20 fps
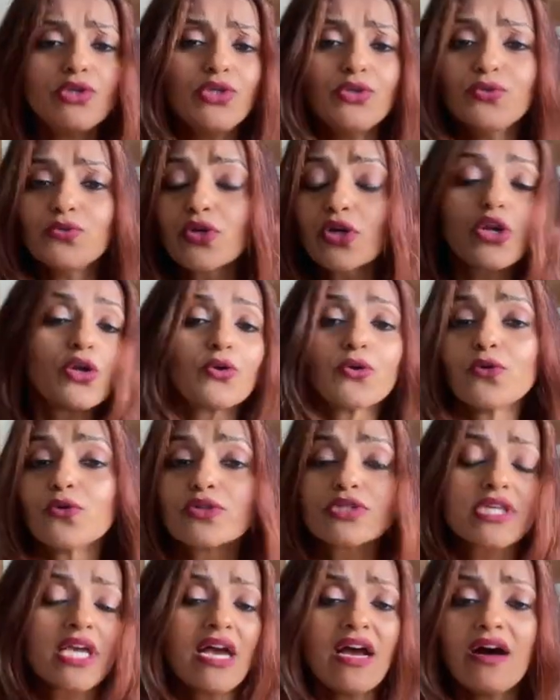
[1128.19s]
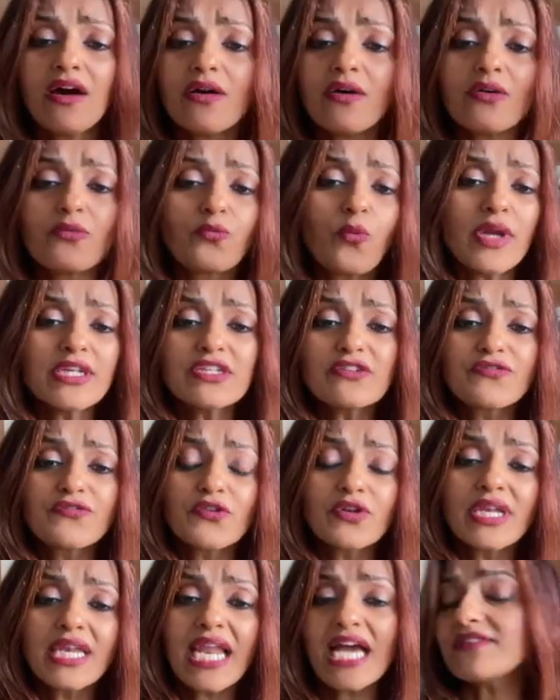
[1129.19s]
clothes, wonderful
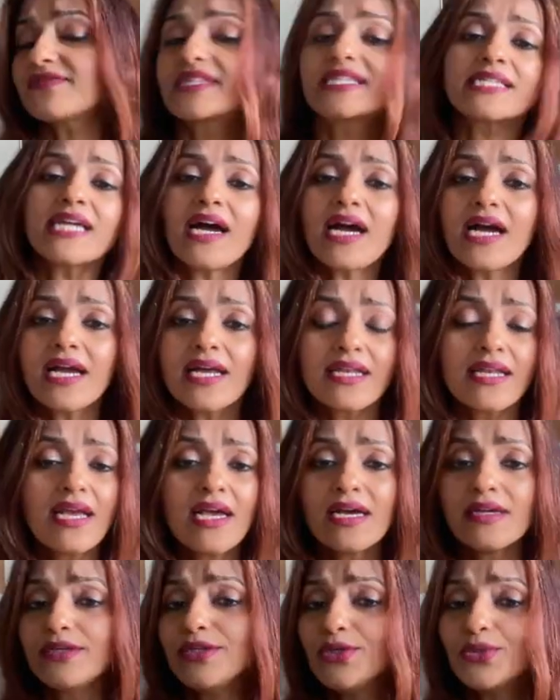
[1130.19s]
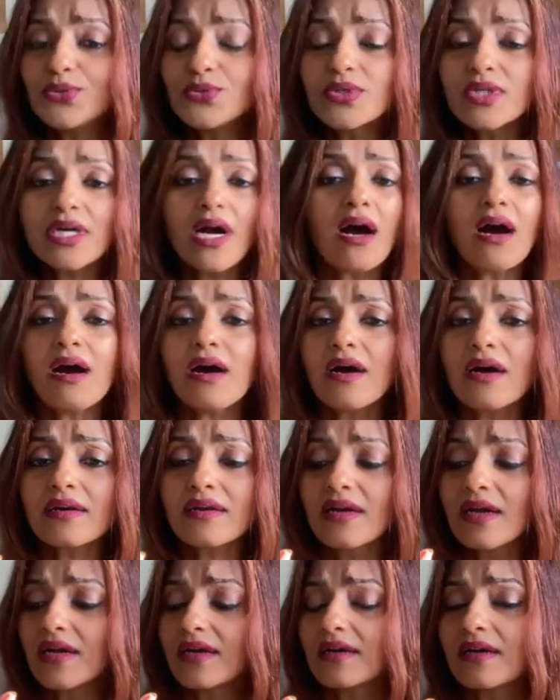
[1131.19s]
lifestyle, new car,
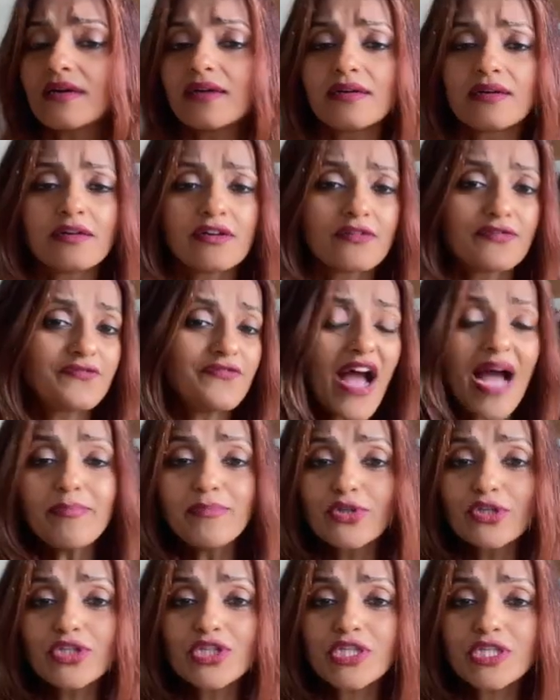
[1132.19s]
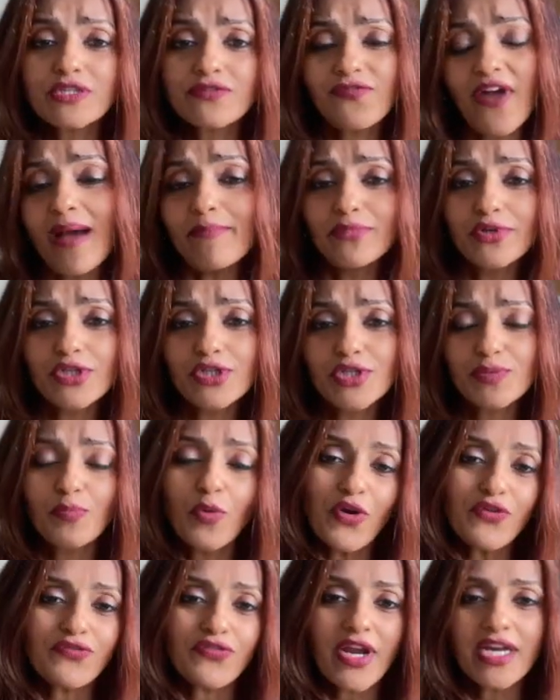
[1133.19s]
fabulous
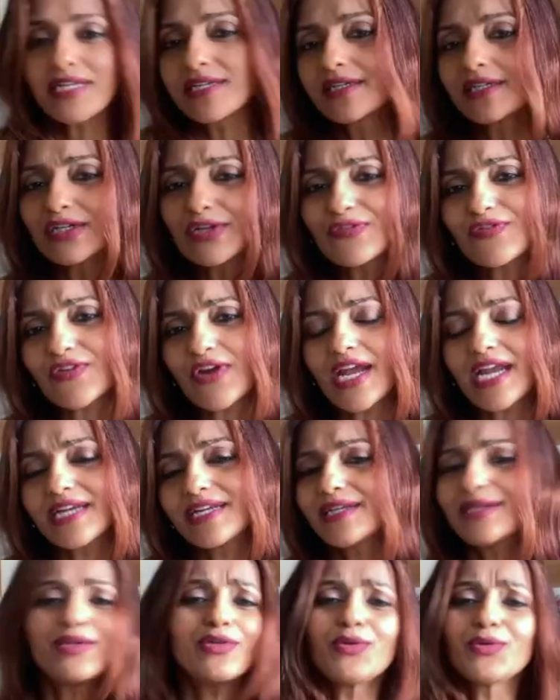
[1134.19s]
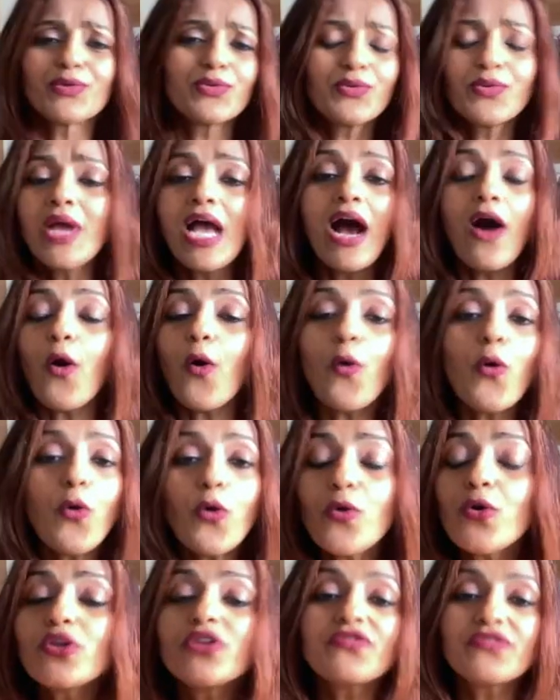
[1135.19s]
boyfriend, girlfriend,
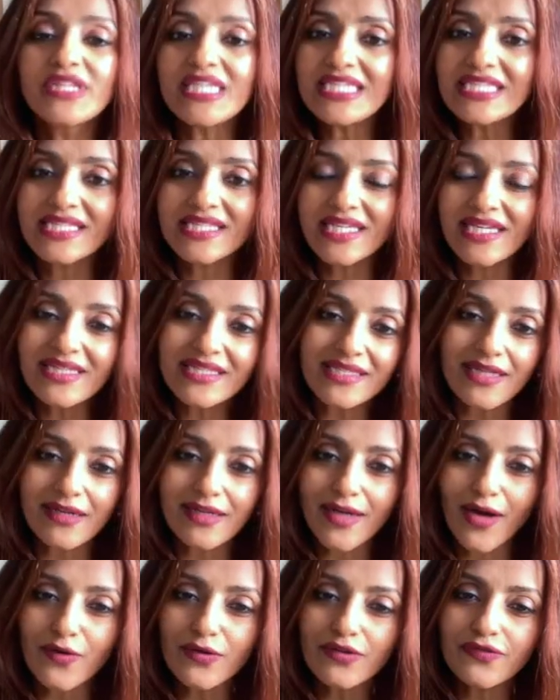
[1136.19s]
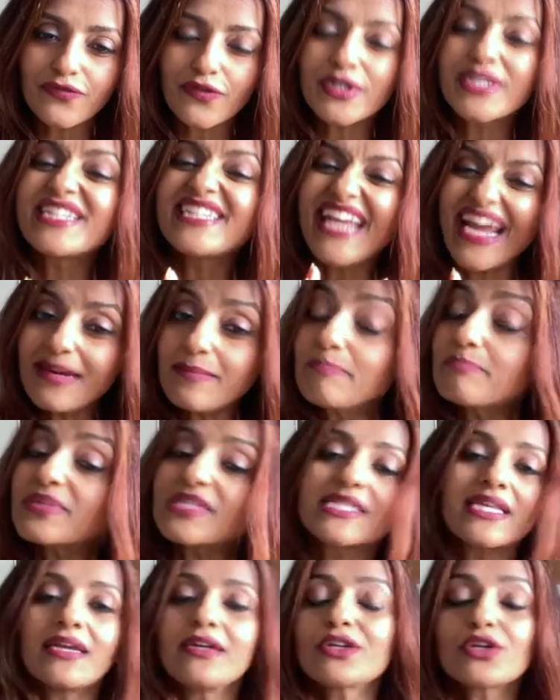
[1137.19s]
all of these things account for
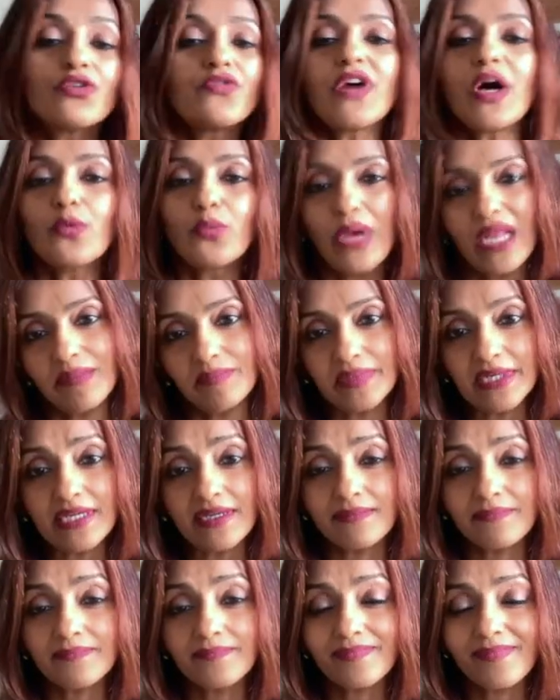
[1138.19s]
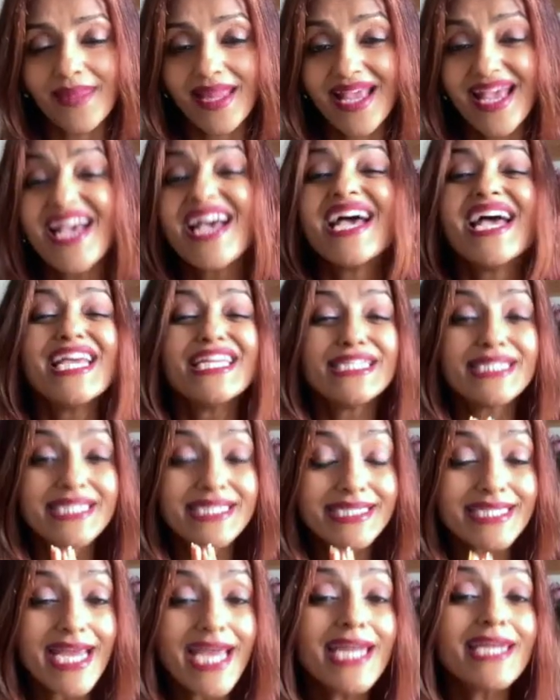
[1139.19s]
10% of our well-being.
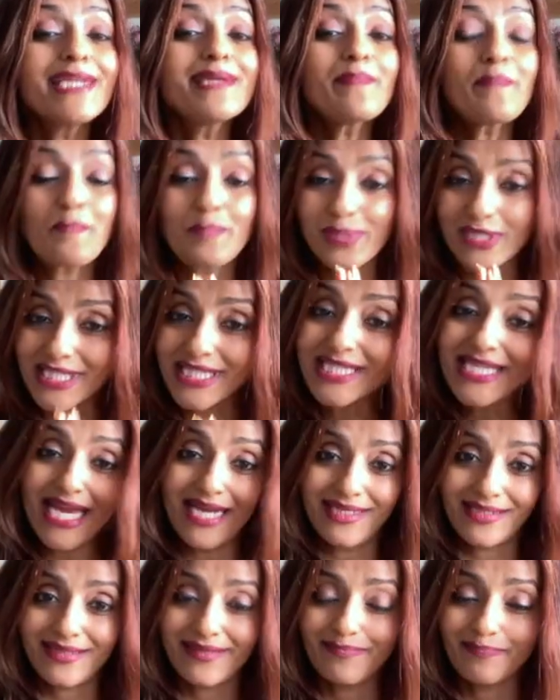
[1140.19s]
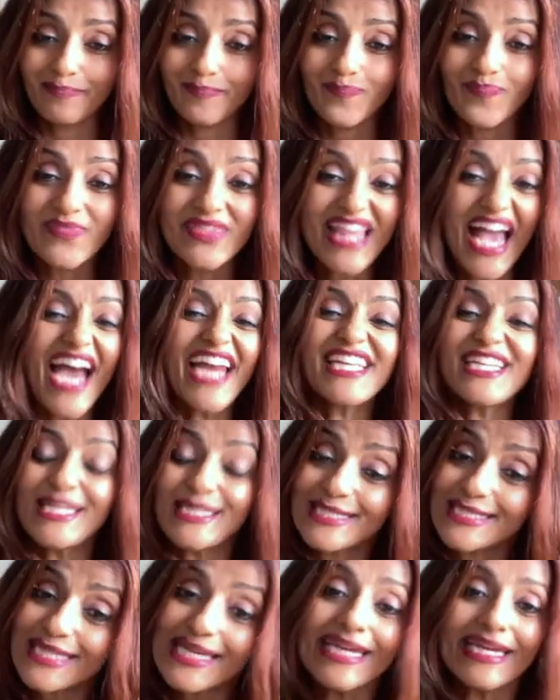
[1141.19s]
10%. That
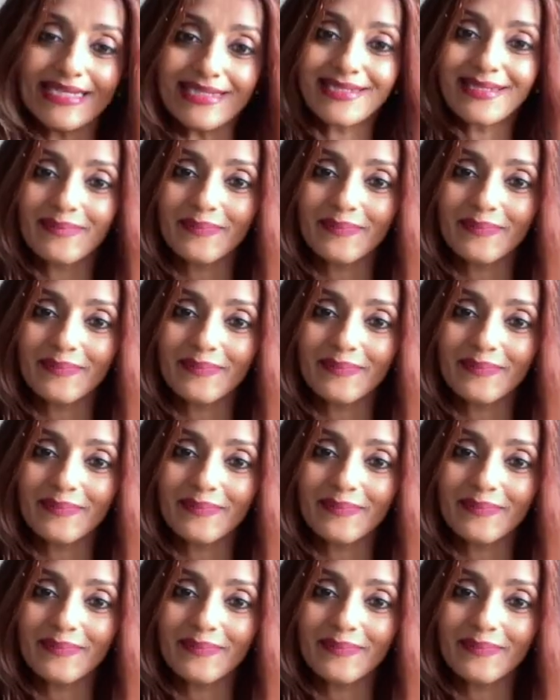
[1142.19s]
is it.